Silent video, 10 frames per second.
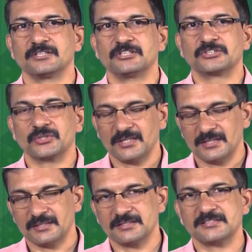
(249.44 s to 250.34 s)
So,
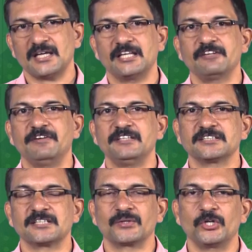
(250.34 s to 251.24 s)
the salient
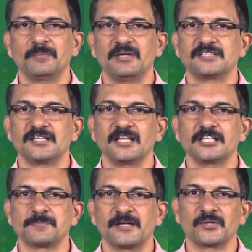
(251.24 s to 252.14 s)
features are going to be listed in
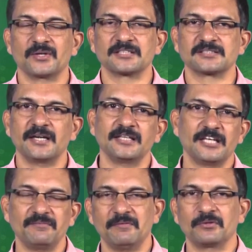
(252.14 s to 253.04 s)
this particular slide, and
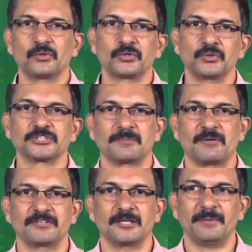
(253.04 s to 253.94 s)
then we will go to some
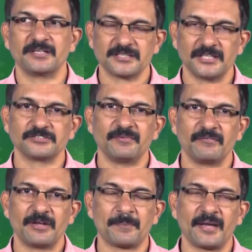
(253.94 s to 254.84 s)
of the pictures where
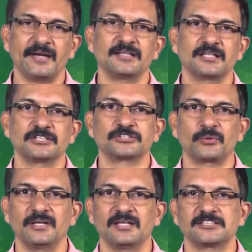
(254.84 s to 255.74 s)
we applied the
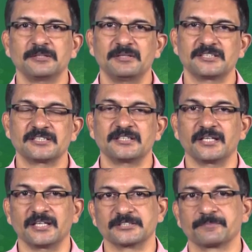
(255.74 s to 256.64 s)
soil stabilization
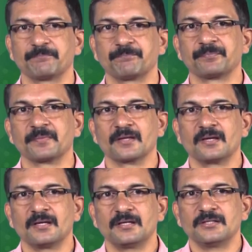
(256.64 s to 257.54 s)
techniques.
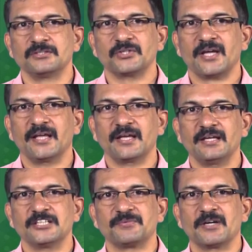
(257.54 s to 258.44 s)
So, Kainagari
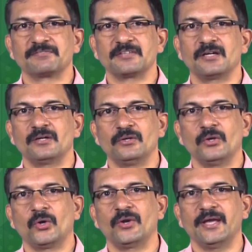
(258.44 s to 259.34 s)
is one of the
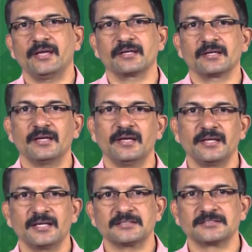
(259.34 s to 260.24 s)
low lying
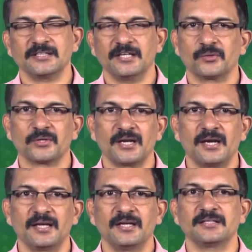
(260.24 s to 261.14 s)
areas in
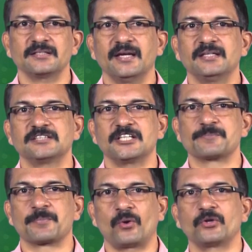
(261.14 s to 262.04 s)
Kuttanad, and hence it is
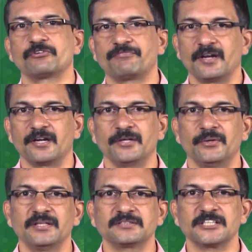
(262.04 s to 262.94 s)
prone to flood
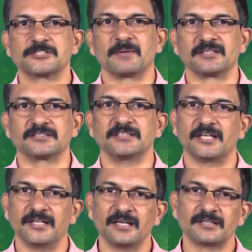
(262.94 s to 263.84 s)
during 6 months in a
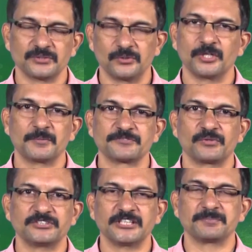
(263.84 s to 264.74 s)
year. So, almost
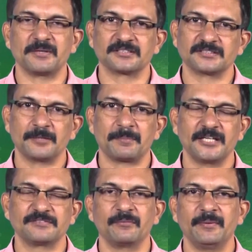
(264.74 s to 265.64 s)
for 6 months that
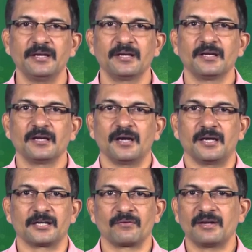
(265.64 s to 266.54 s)
place will be
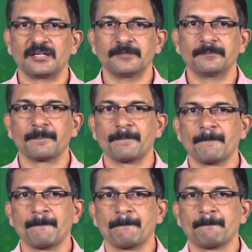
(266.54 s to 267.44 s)
underwater.
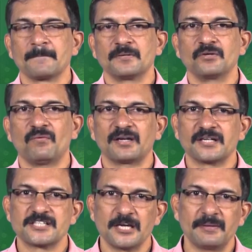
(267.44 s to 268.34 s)
Water
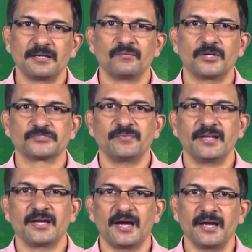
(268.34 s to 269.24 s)
table was
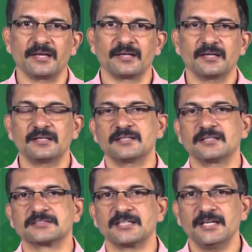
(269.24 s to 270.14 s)
very high at the
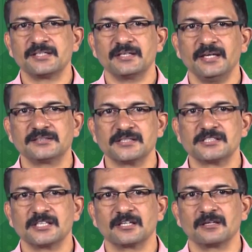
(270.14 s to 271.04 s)
site.
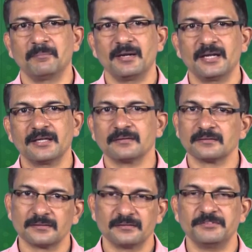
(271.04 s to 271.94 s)
Existing building
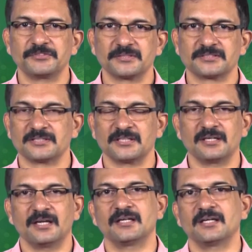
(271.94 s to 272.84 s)
which was
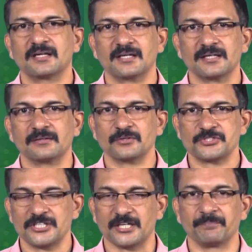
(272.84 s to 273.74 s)
under
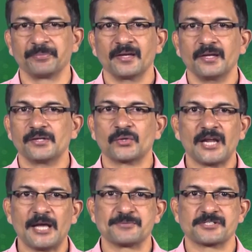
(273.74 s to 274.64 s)
question, it
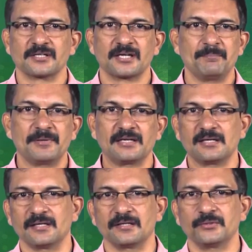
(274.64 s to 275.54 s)
collapsed
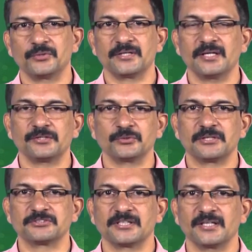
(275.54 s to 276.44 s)
completely due to the
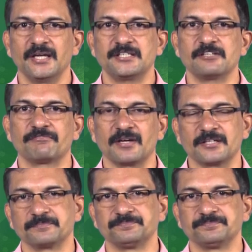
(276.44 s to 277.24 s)
2018 flood.